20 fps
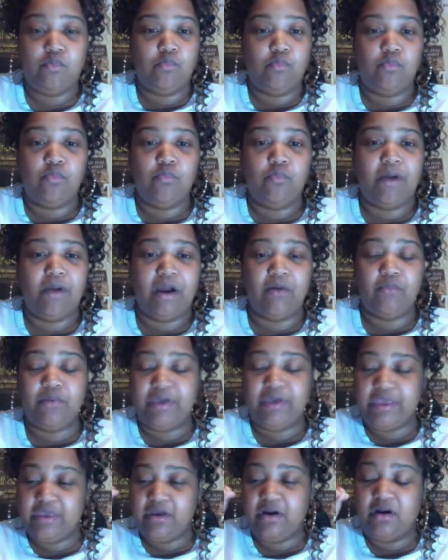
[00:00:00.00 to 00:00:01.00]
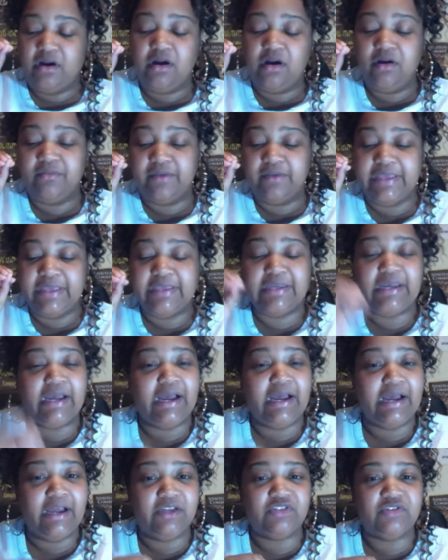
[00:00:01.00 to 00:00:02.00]
by way of a
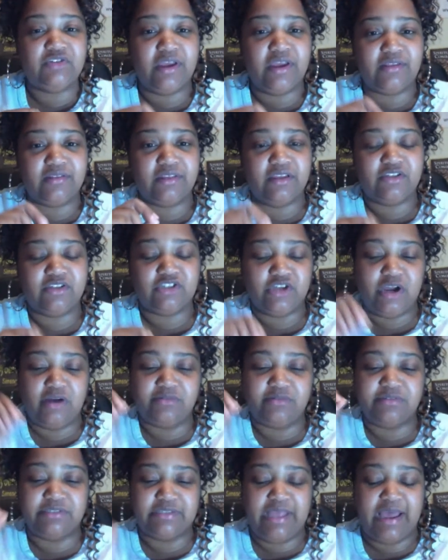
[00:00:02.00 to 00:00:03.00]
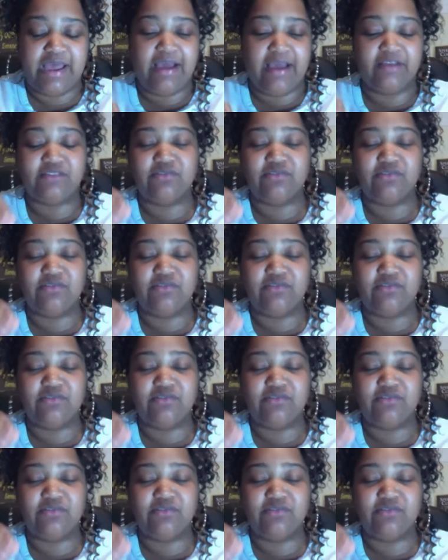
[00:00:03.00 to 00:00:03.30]
contract that y'all signed.